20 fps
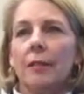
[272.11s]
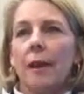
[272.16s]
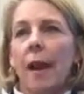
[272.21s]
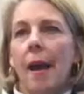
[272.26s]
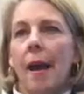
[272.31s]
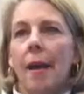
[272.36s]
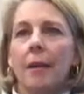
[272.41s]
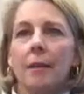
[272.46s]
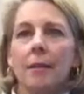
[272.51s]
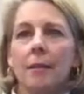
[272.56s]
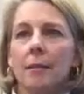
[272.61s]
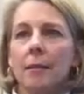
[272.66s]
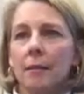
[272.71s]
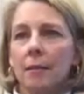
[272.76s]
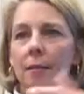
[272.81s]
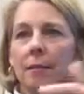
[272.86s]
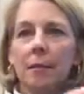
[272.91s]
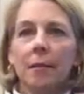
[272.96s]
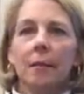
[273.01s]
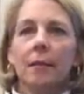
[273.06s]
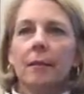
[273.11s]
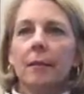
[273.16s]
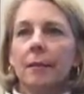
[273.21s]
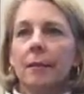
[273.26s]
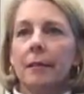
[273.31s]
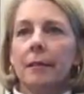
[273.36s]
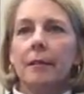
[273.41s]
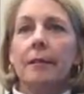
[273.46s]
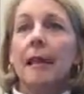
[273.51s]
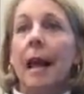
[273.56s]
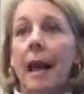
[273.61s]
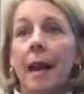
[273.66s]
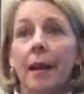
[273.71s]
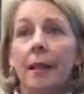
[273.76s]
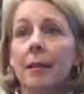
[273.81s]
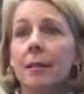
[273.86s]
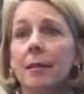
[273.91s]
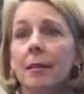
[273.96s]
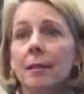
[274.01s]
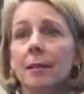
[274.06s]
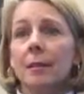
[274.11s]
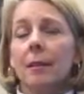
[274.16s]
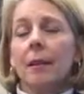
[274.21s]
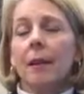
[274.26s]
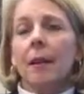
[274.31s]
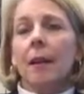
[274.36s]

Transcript: tax status.